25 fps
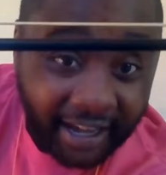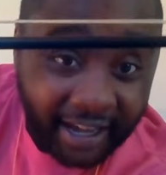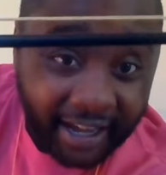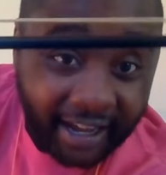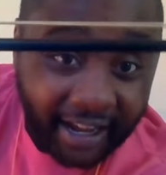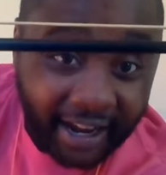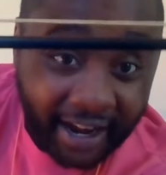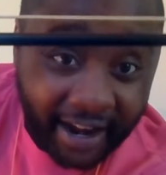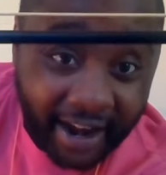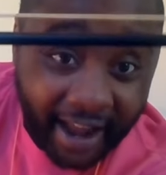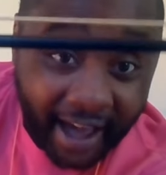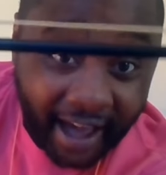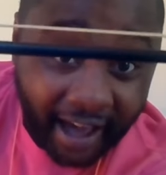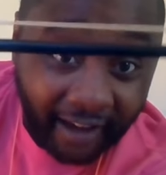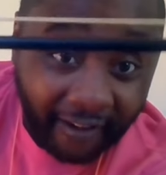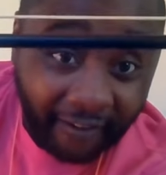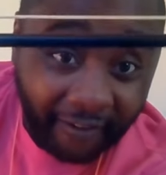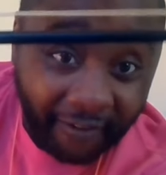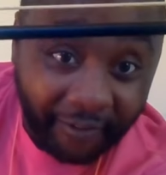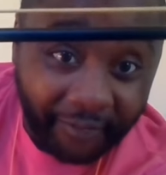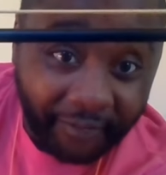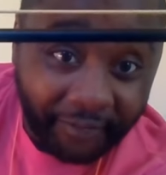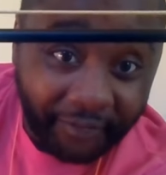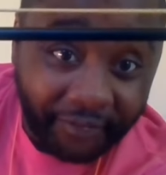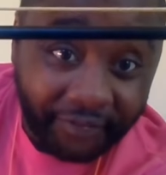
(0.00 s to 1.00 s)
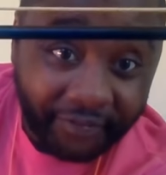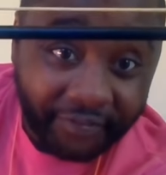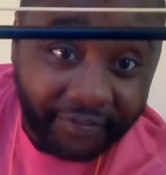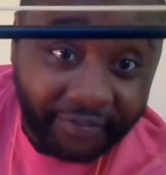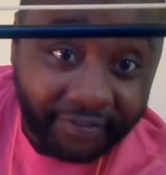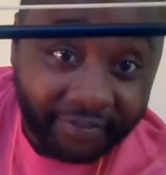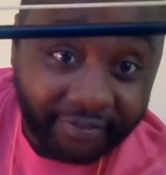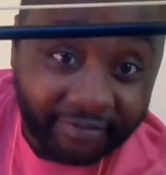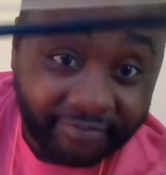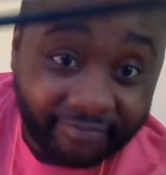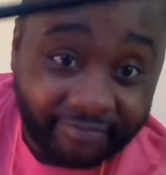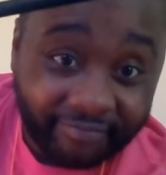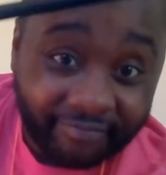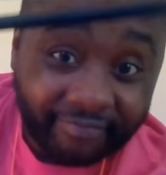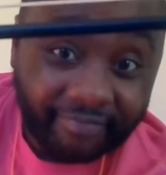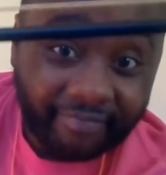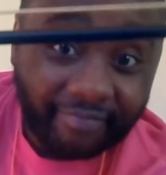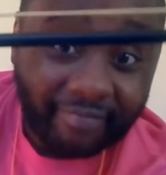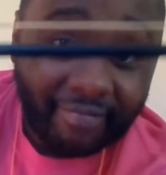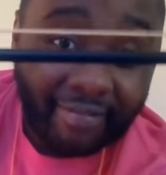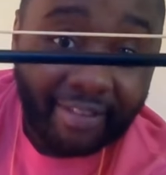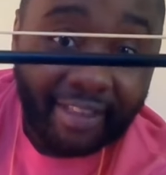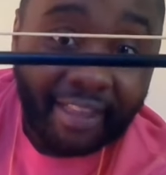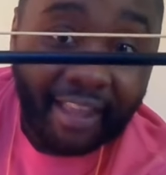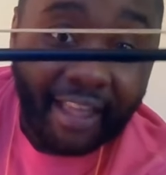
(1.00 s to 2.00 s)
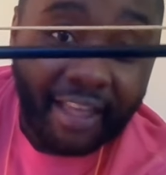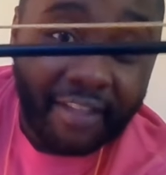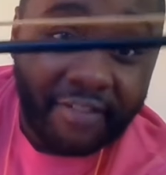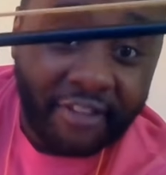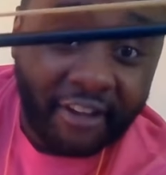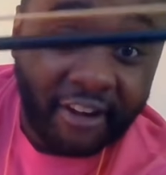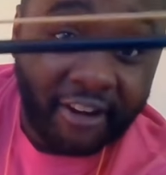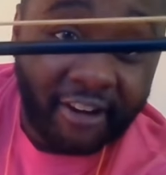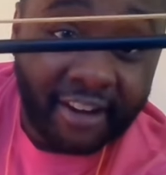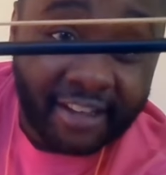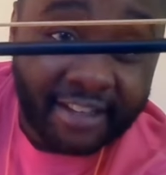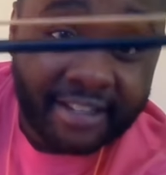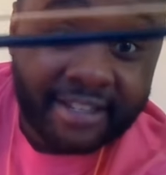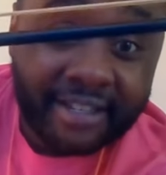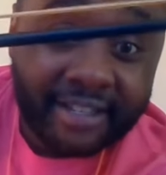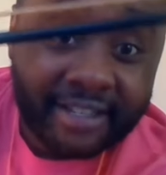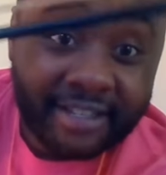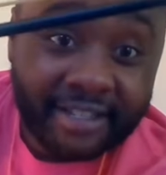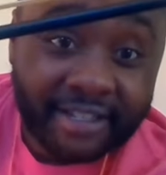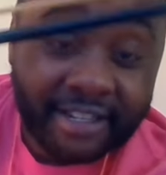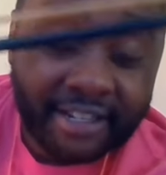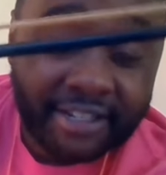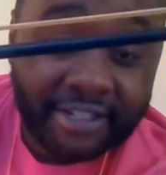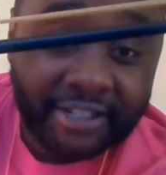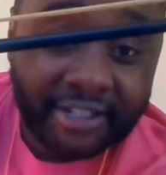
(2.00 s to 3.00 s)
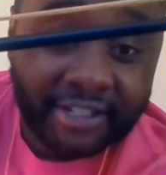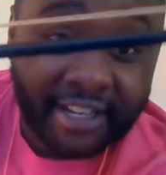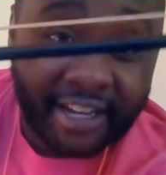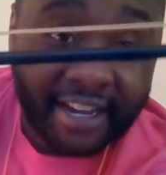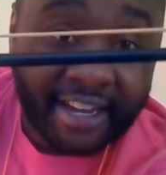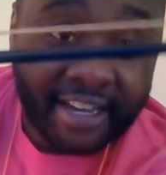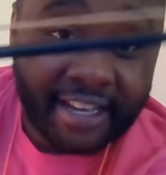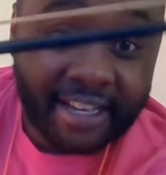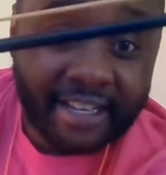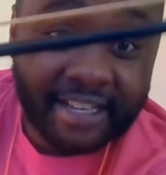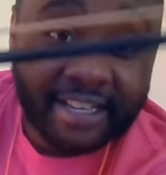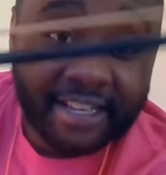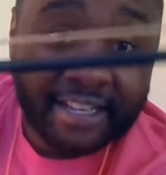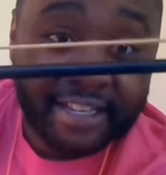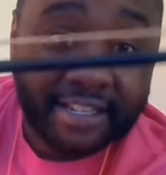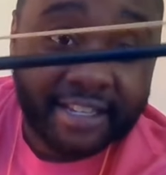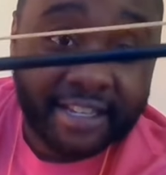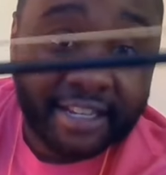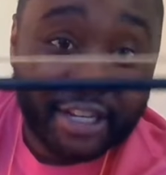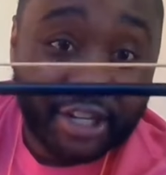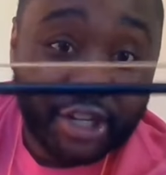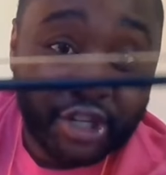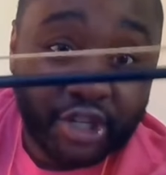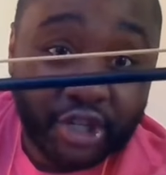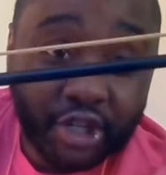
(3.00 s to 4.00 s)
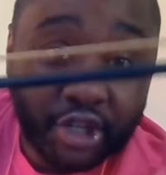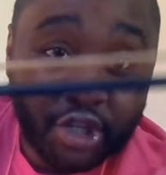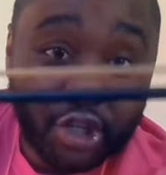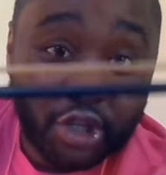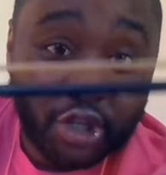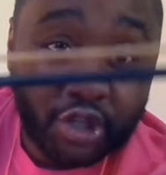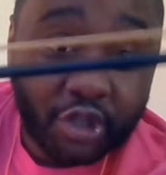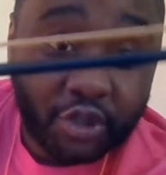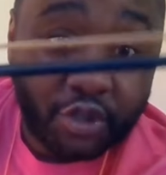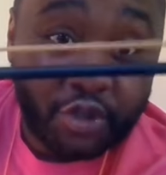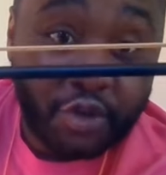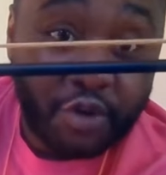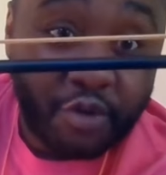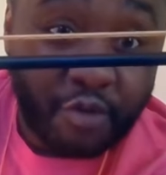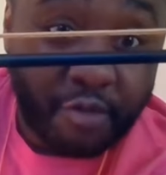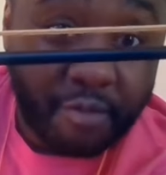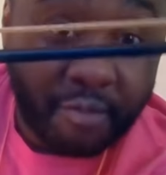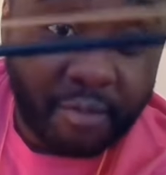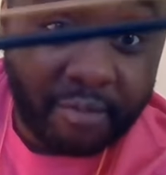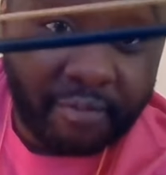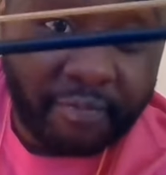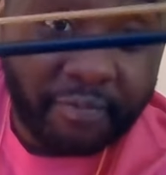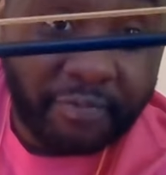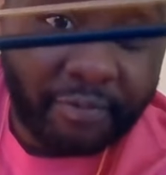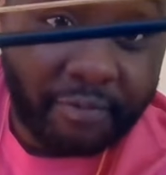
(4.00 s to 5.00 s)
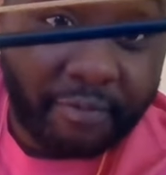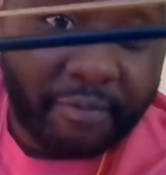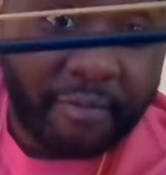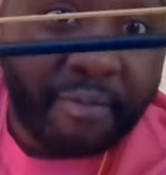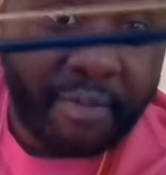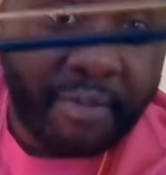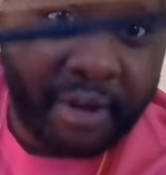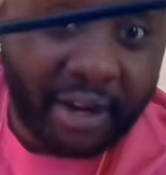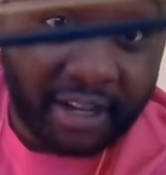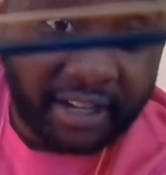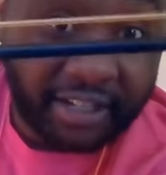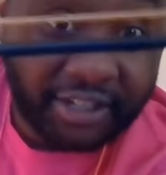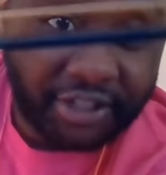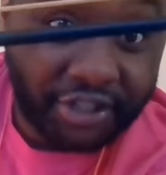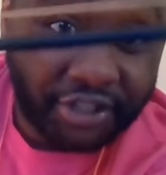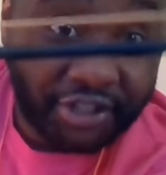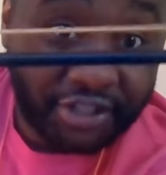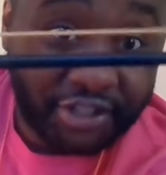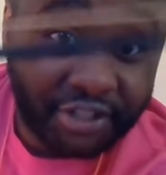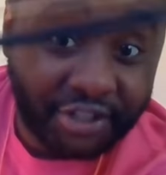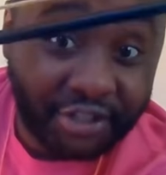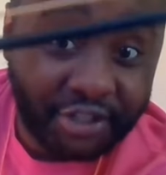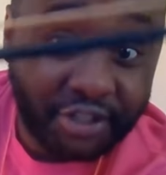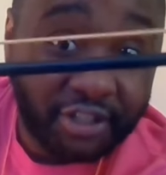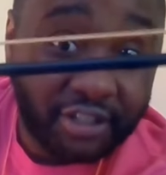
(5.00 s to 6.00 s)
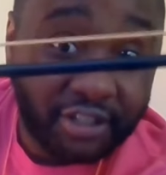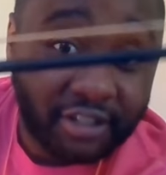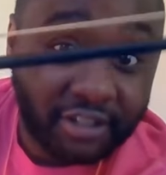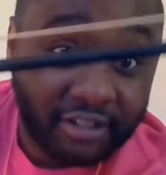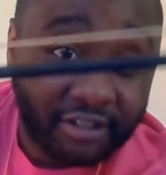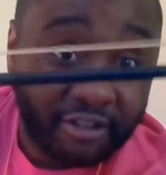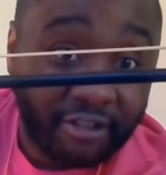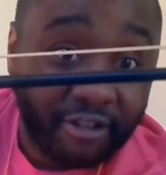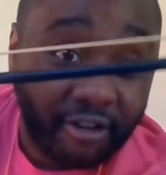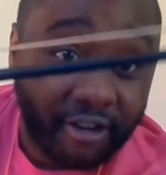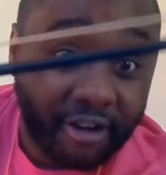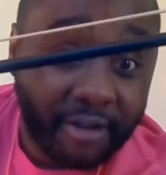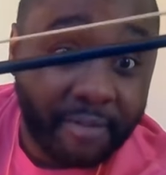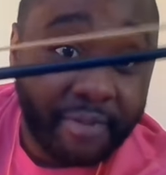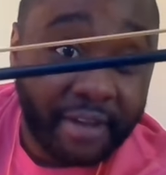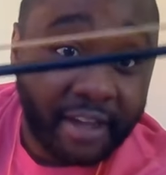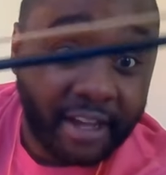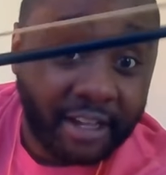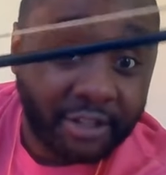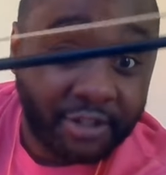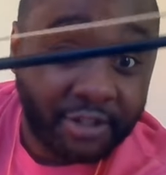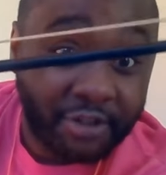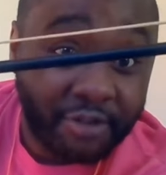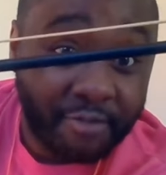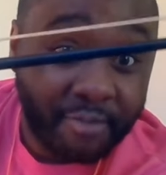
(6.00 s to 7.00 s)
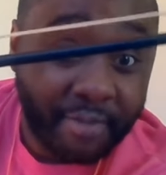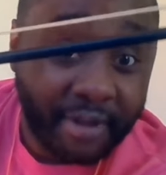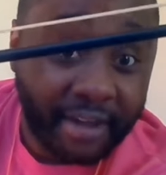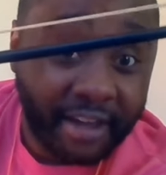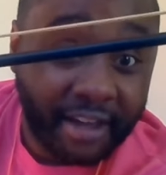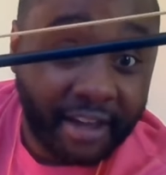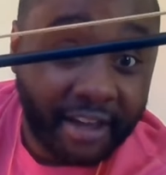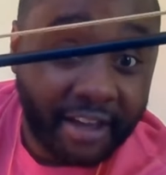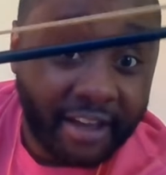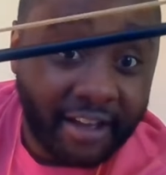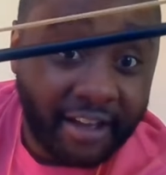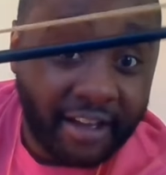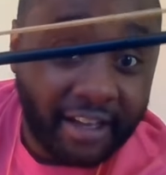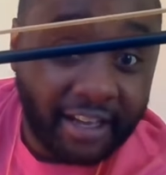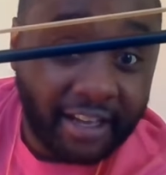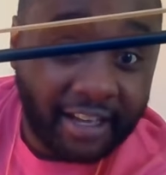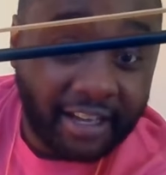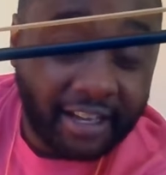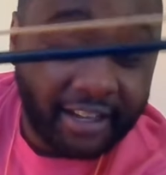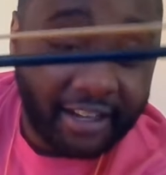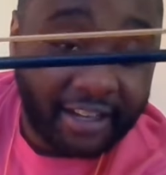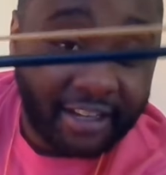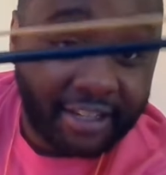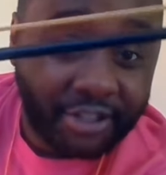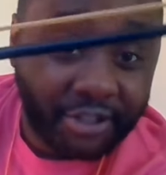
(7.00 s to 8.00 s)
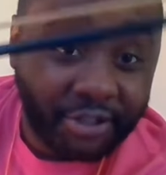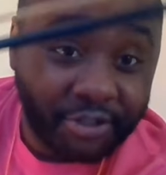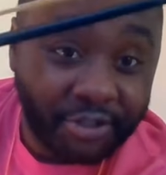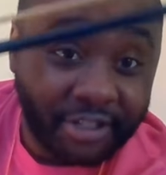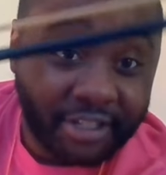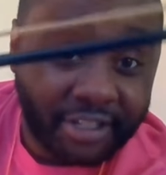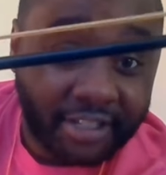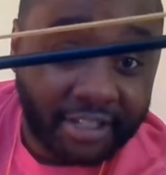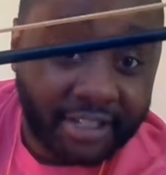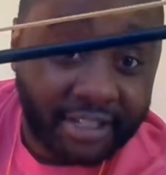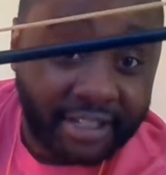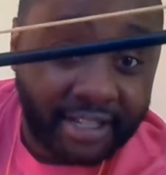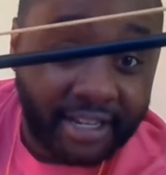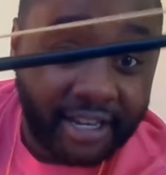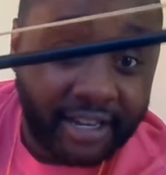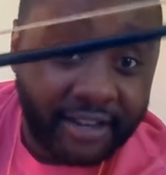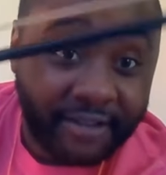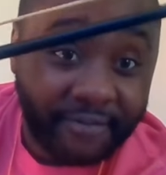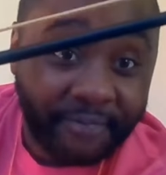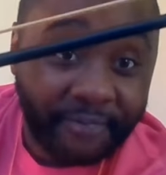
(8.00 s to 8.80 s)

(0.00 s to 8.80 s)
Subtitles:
Now, there is a such thing as too much, or it being too big. As you can see,